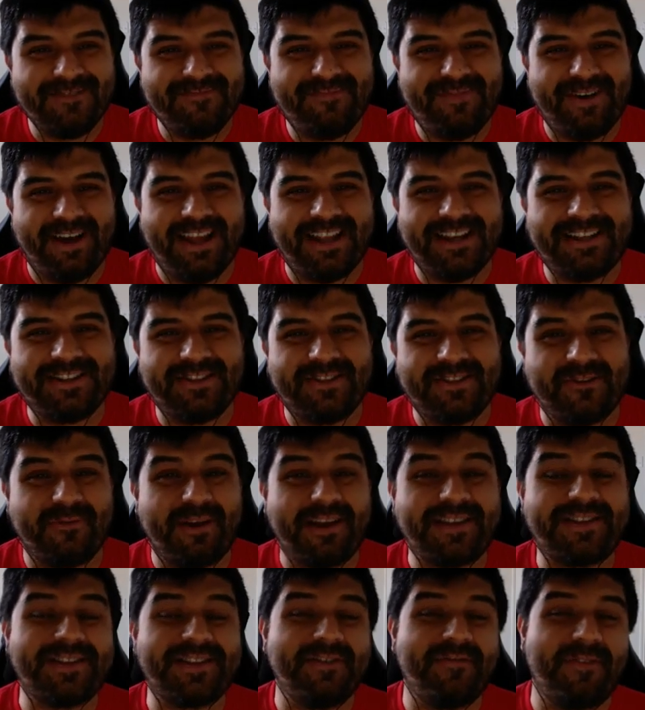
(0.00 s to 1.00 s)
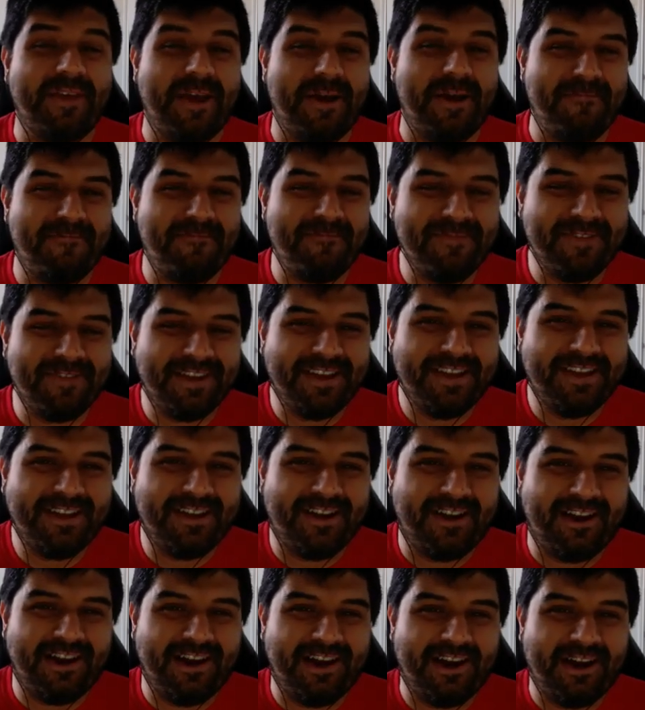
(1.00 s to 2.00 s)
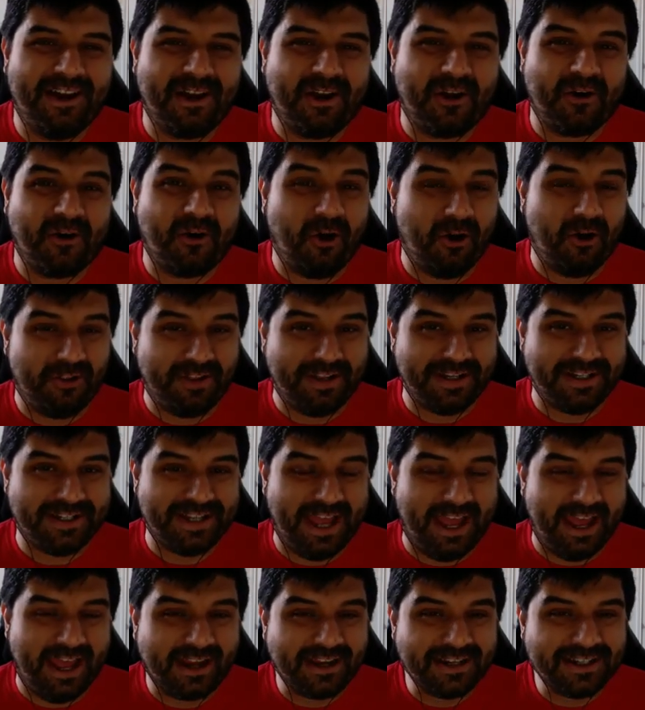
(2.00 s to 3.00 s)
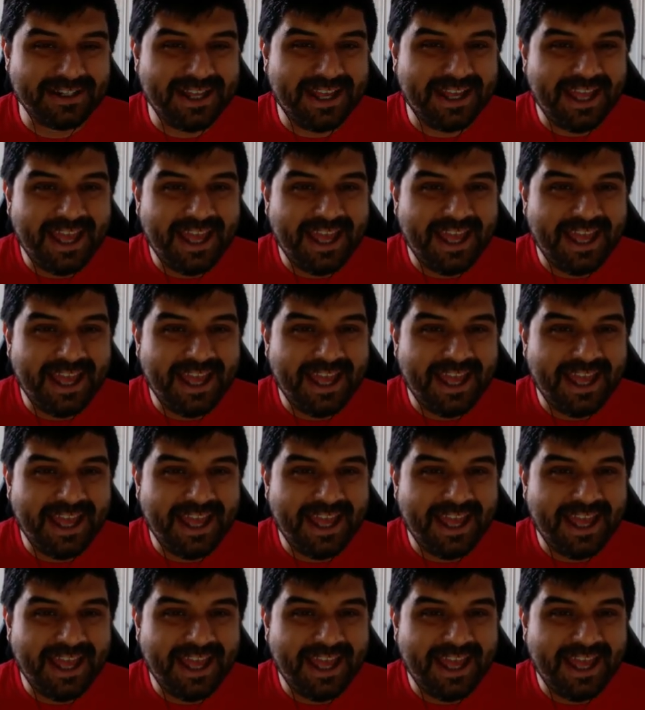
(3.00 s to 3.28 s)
but the rest of them are all intact.